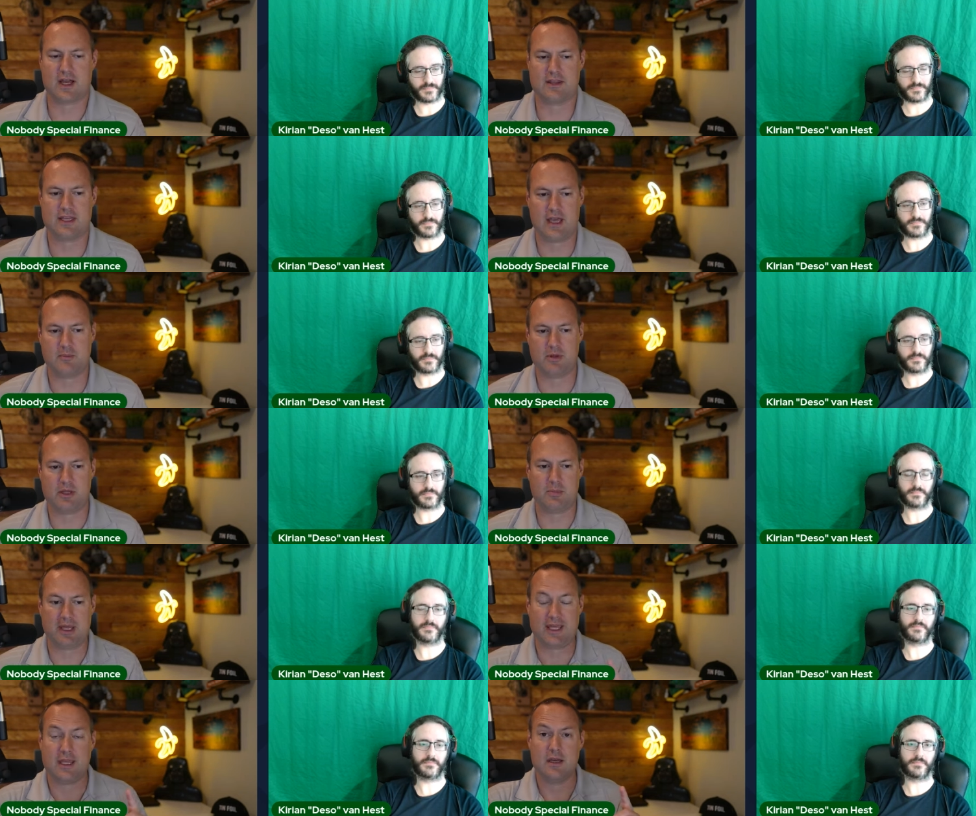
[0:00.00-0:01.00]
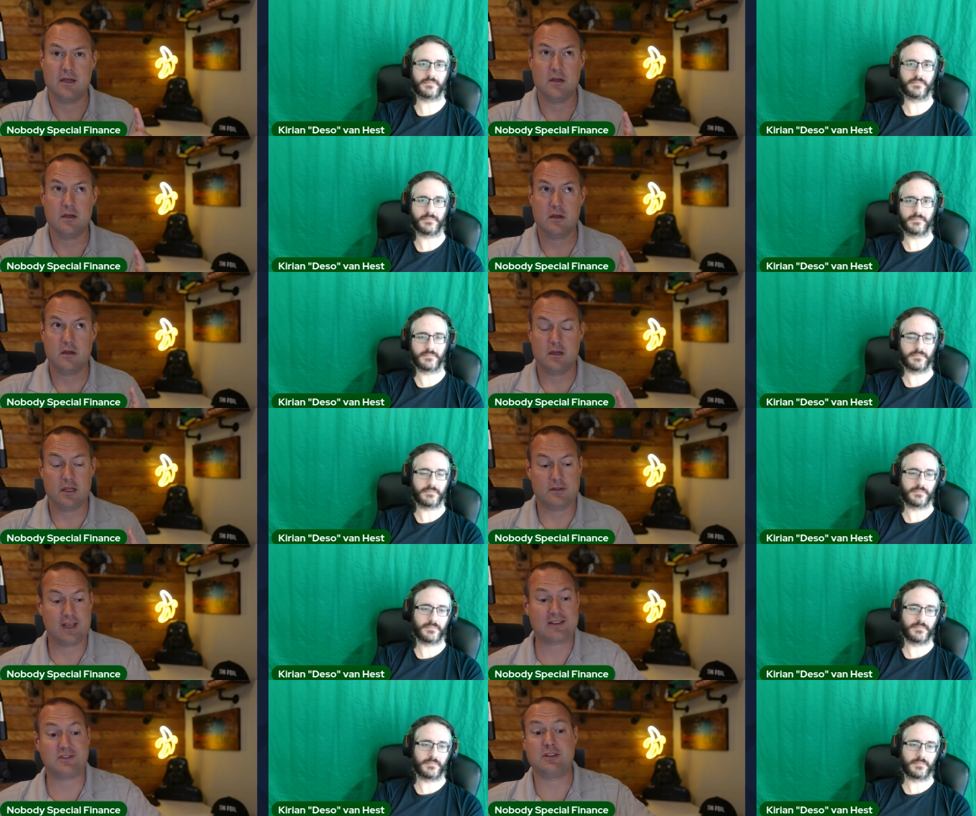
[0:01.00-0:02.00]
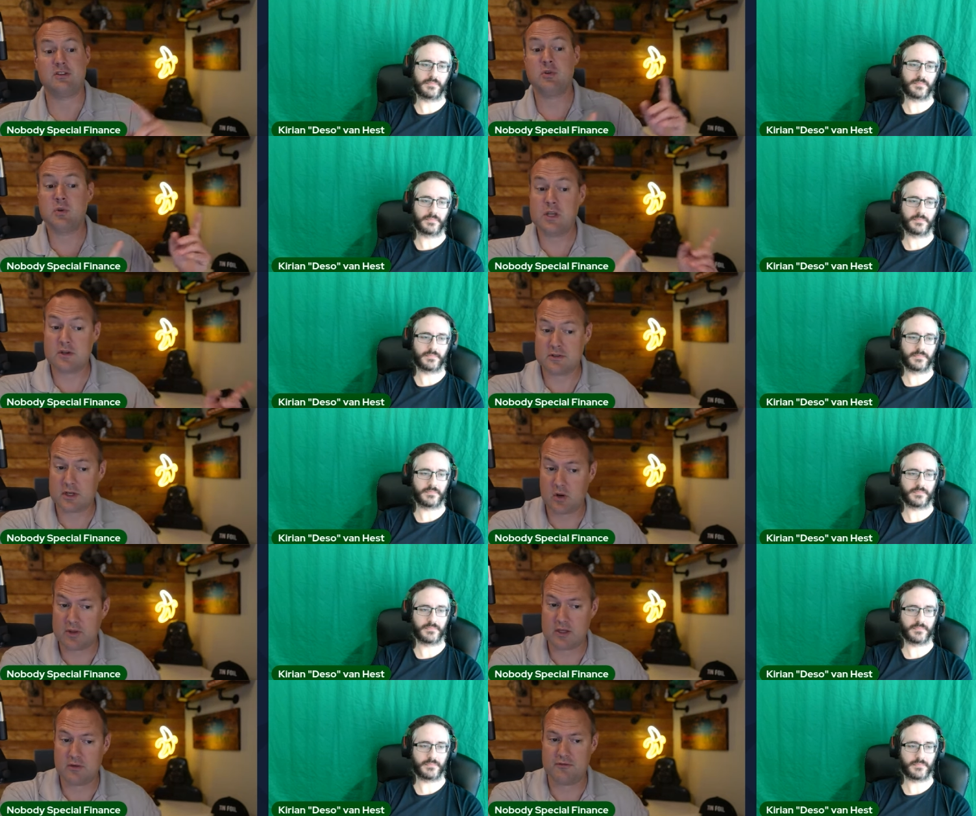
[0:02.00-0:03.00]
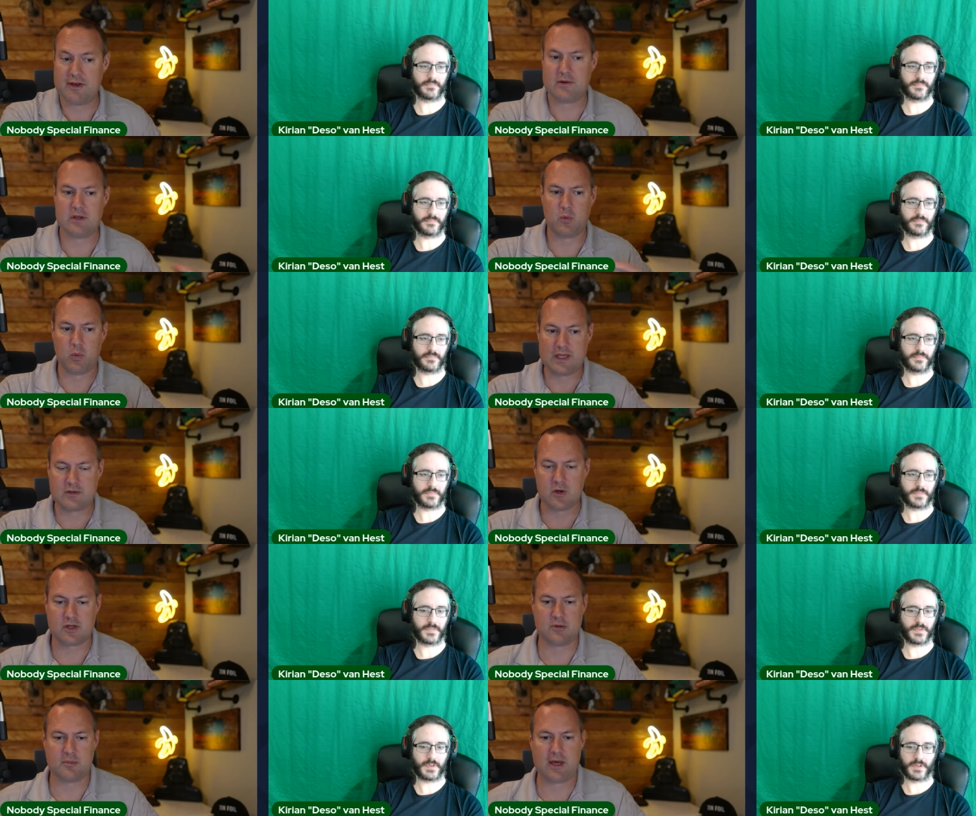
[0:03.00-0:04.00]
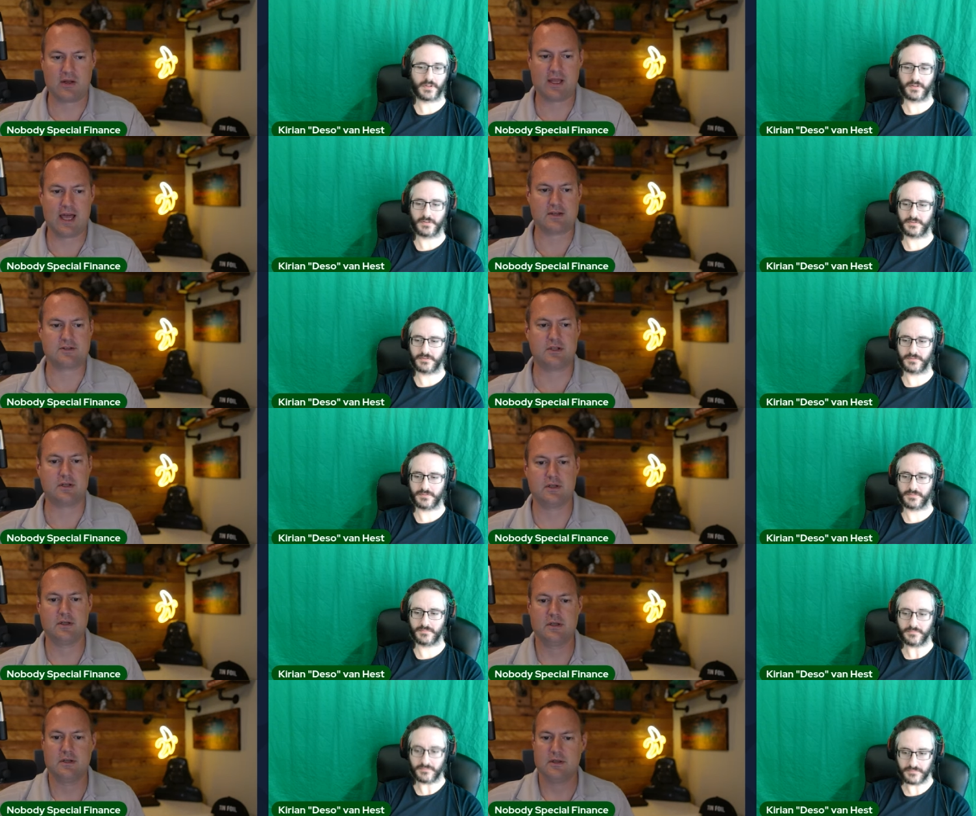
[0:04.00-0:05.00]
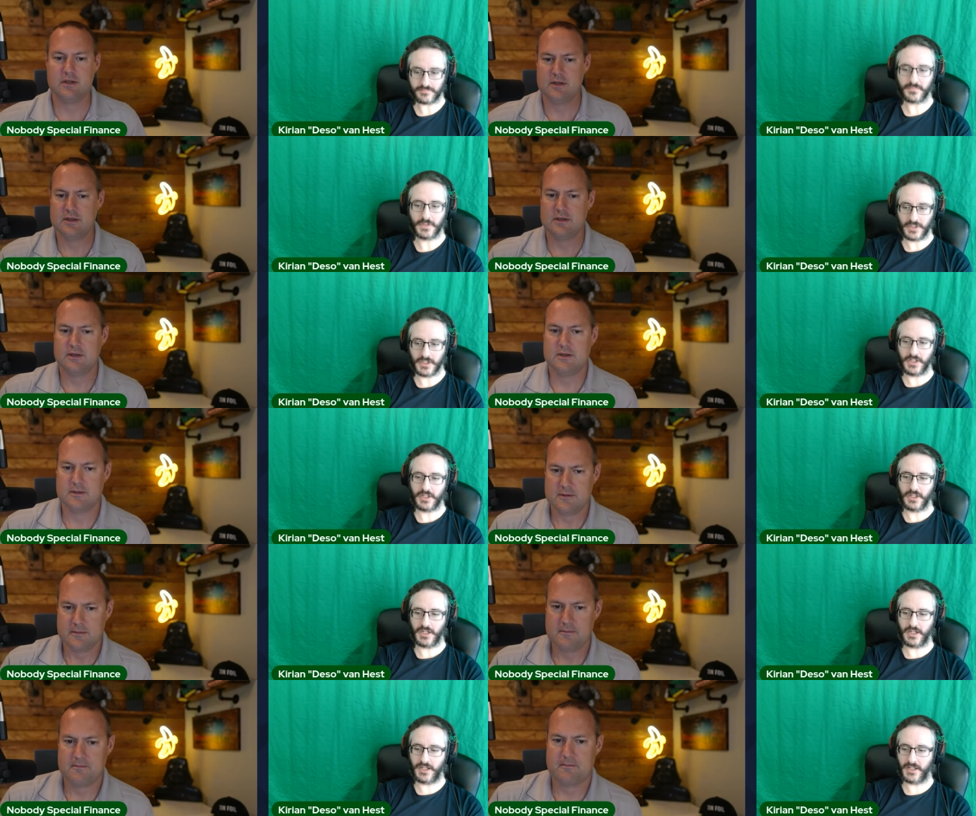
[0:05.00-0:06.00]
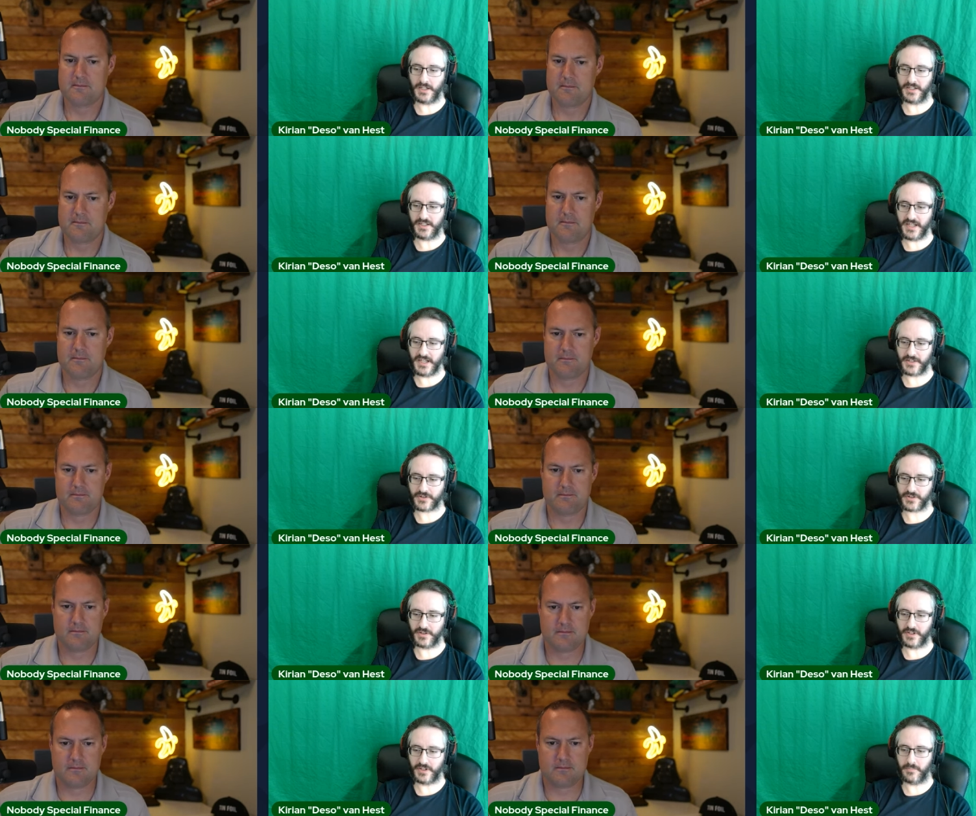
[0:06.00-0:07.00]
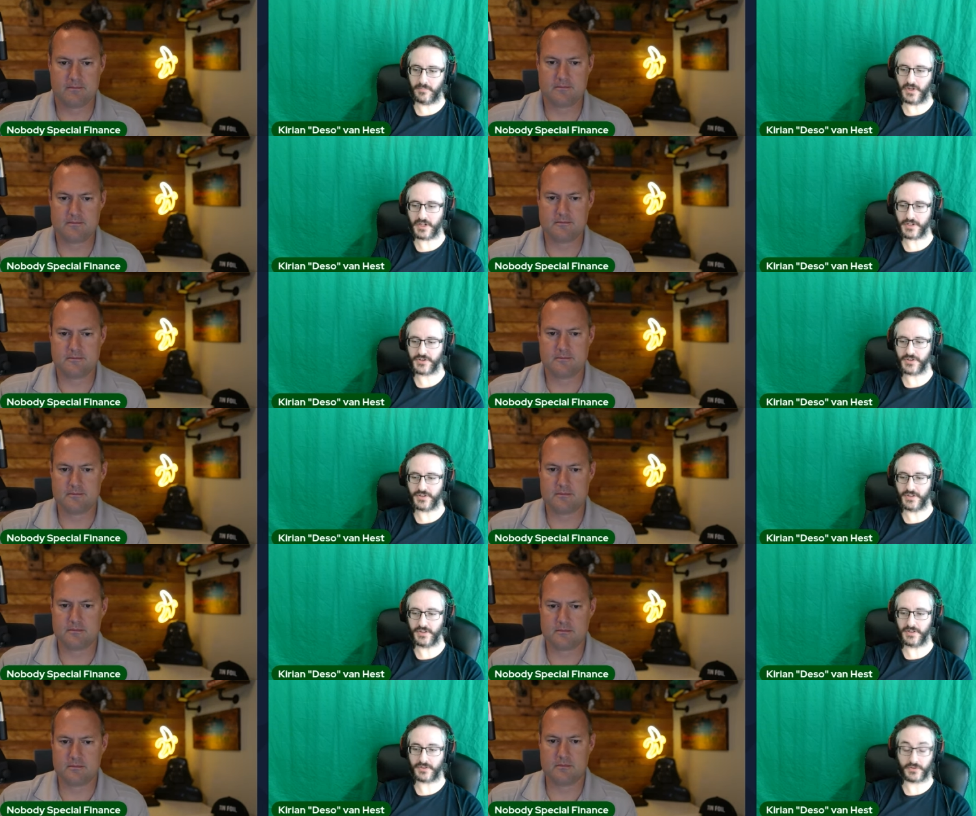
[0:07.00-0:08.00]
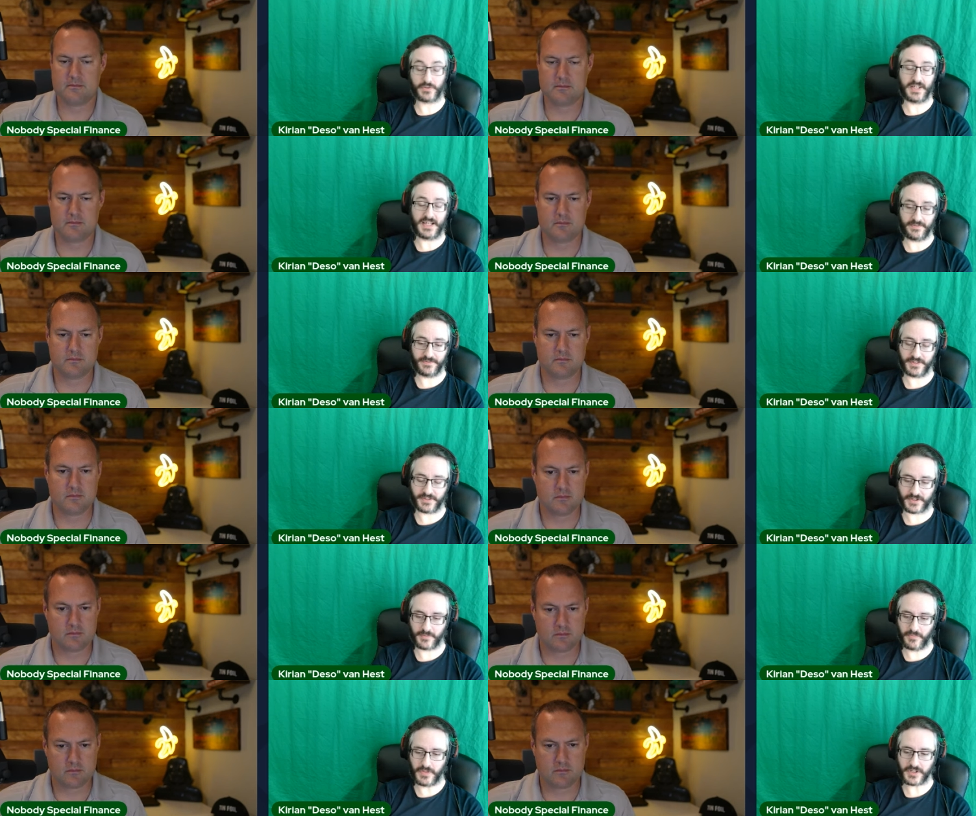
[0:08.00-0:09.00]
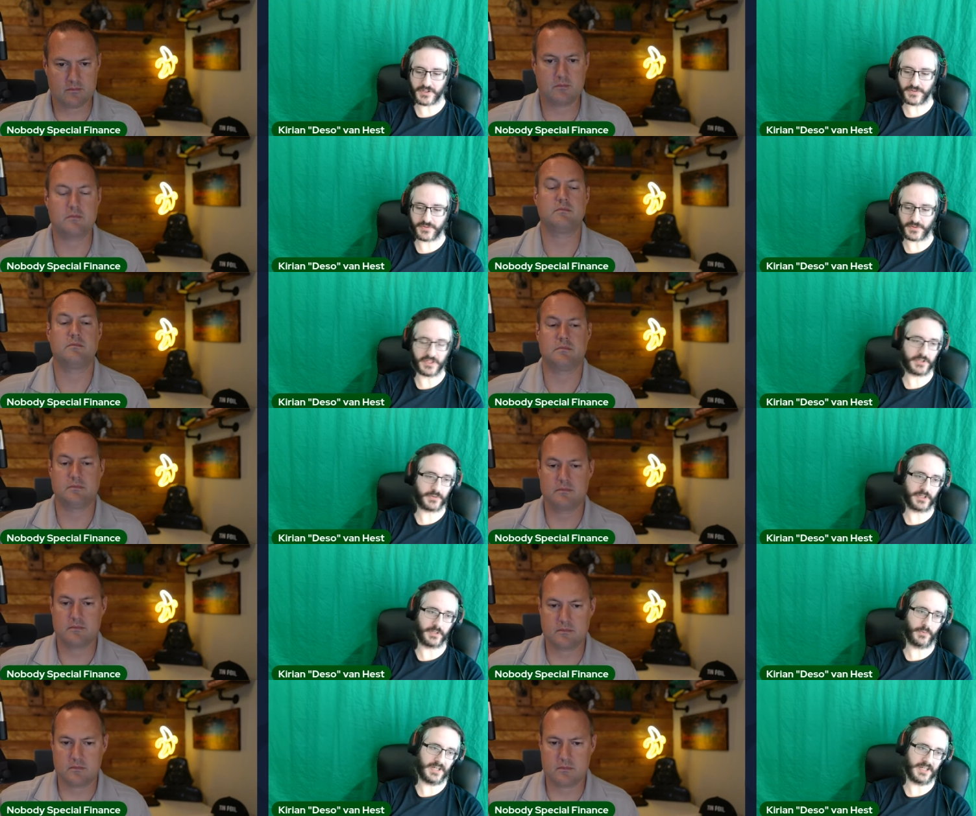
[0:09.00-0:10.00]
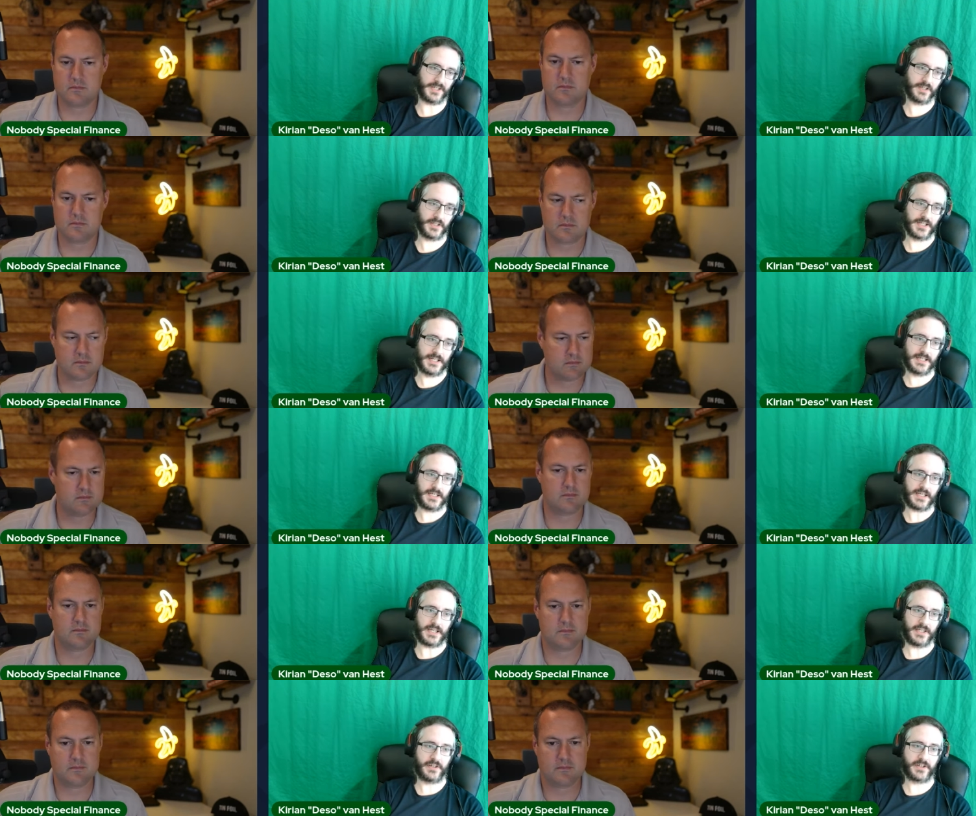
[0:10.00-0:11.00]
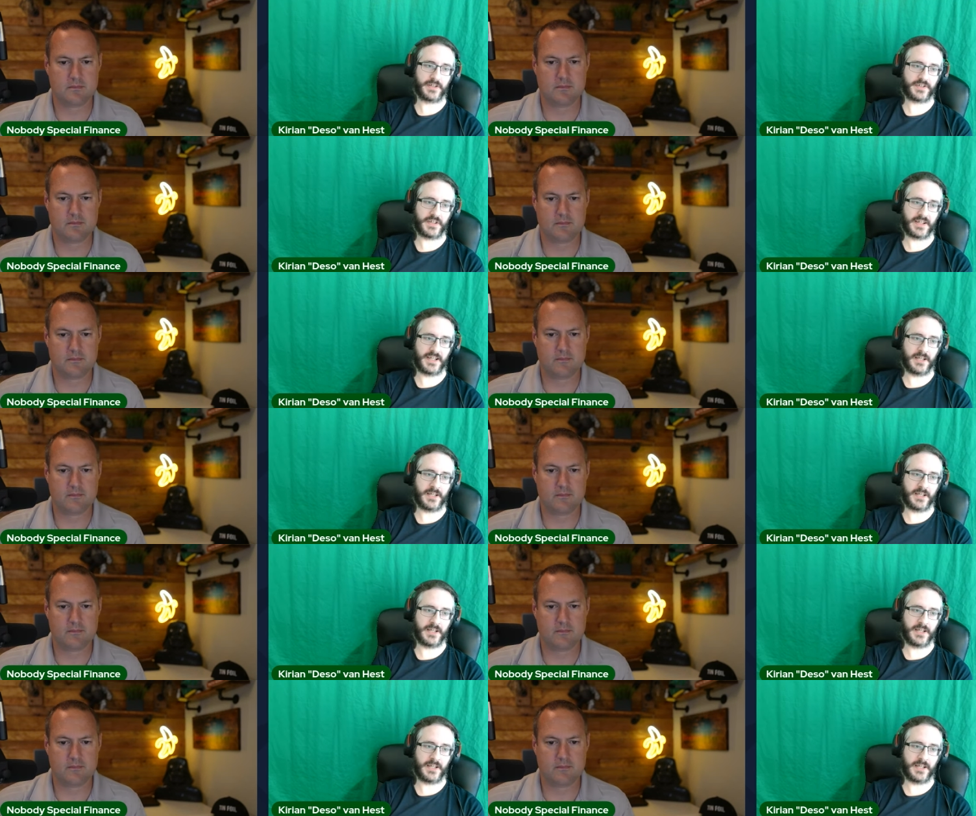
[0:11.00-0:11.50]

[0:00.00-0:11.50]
Speaker 1: the MBB. it actually two years ago that you found it. We talked about it last year.
Speaker 2: Uh, yeah. So in March, uh, two and a half years, in March of 2021, I noticed that